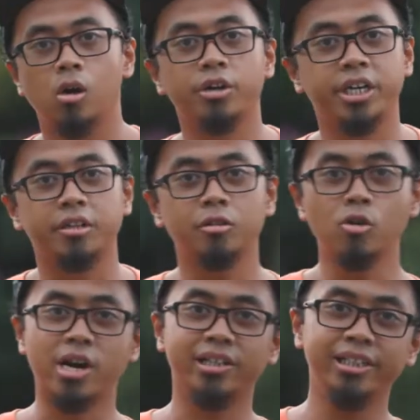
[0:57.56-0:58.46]
Okay, so
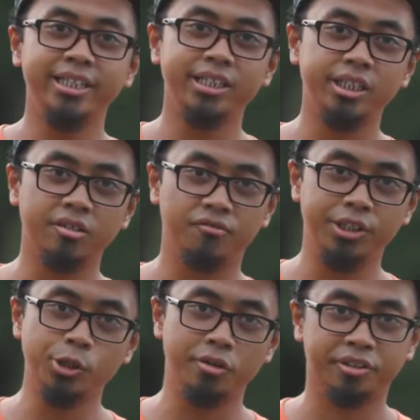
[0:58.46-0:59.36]
currently this
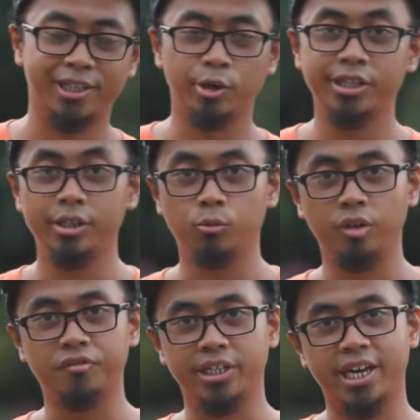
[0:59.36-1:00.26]
video is recorded
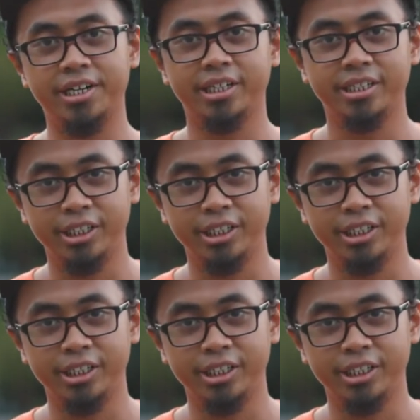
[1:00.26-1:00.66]
with the Canon